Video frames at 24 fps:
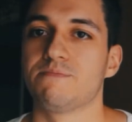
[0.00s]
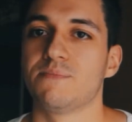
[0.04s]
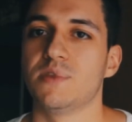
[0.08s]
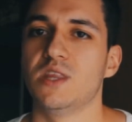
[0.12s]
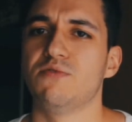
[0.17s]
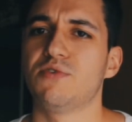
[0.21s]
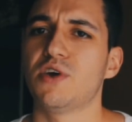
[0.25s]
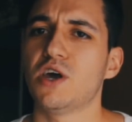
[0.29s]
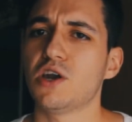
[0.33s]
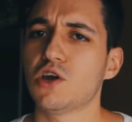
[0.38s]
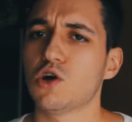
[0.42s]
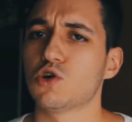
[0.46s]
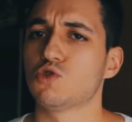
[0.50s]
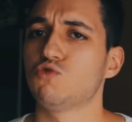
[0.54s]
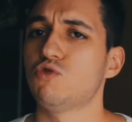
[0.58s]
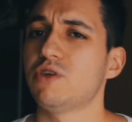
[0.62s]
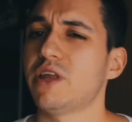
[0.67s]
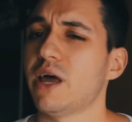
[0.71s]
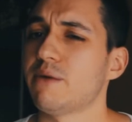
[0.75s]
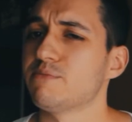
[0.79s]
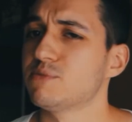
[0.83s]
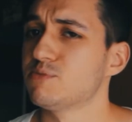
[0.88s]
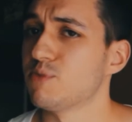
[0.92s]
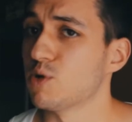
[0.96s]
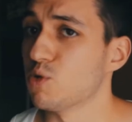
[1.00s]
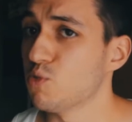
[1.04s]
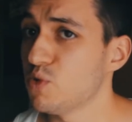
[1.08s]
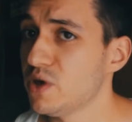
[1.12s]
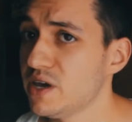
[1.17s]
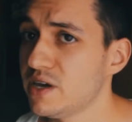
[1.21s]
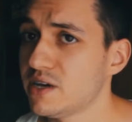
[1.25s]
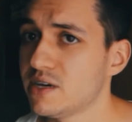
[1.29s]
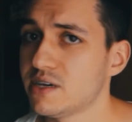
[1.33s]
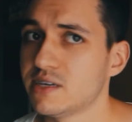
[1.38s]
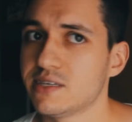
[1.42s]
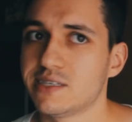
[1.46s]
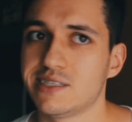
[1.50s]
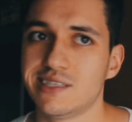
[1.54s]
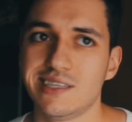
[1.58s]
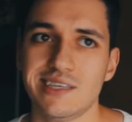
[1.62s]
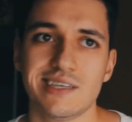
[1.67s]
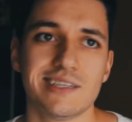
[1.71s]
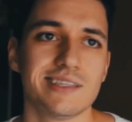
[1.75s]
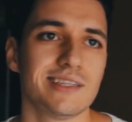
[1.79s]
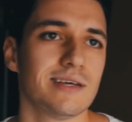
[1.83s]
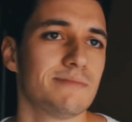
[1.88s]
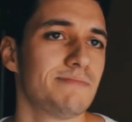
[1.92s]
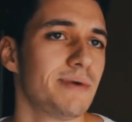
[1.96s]
If you can go three times per week,
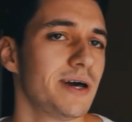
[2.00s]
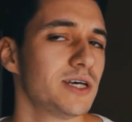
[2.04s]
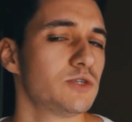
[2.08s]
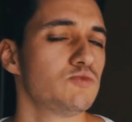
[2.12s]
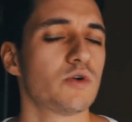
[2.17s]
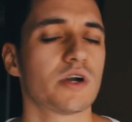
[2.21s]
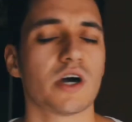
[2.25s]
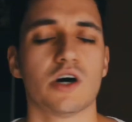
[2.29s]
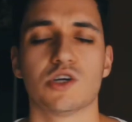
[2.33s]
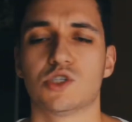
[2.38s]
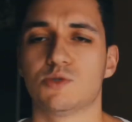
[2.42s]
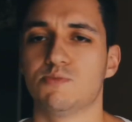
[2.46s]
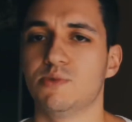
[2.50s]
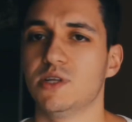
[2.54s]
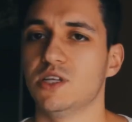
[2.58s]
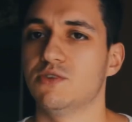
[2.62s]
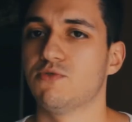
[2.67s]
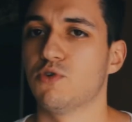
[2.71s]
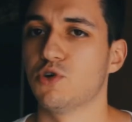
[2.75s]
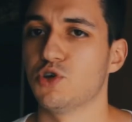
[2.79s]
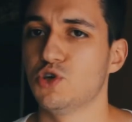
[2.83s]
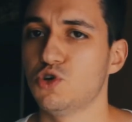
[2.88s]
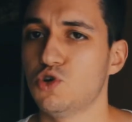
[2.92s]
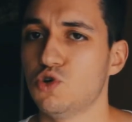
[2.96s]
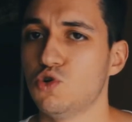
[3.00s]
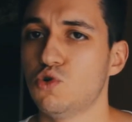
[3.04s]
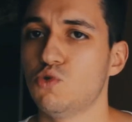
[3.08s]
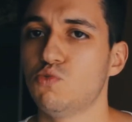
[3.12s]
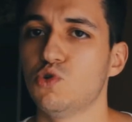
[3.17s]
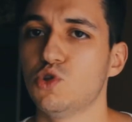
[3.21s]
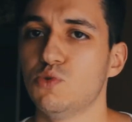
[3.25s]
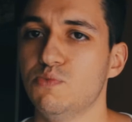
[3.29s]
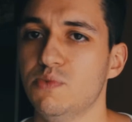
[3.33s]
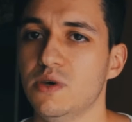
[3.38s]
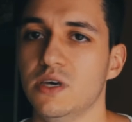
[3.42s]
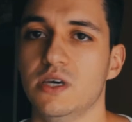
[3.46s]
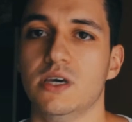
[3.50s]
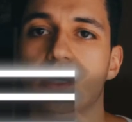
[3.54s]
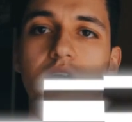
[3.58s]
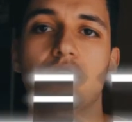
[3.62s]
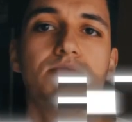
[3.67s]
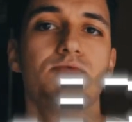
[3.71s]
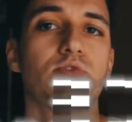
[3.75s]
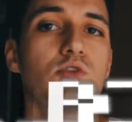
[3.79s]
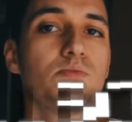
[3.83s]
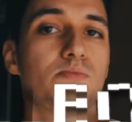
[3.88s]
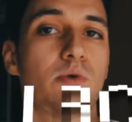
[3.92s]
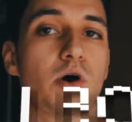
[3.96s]
still the best workout split for you would be a
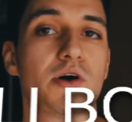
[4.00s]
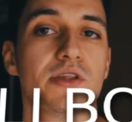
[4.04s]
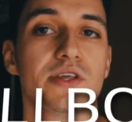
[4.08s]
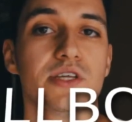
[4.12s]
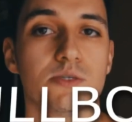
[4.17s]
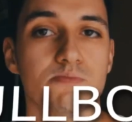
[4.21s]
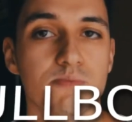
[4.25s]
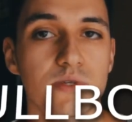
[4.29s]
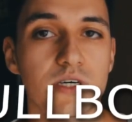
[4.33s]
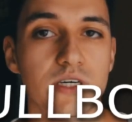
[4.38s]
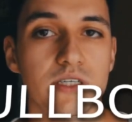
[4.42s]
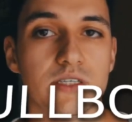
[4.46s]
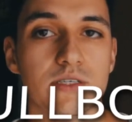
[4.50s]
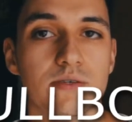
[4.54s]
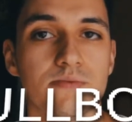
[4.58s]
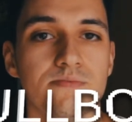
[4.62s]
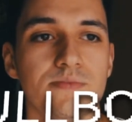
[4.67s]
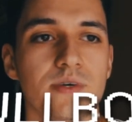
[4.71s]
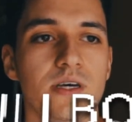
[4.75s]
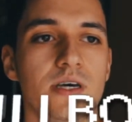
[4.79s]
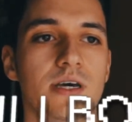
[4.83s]
full body split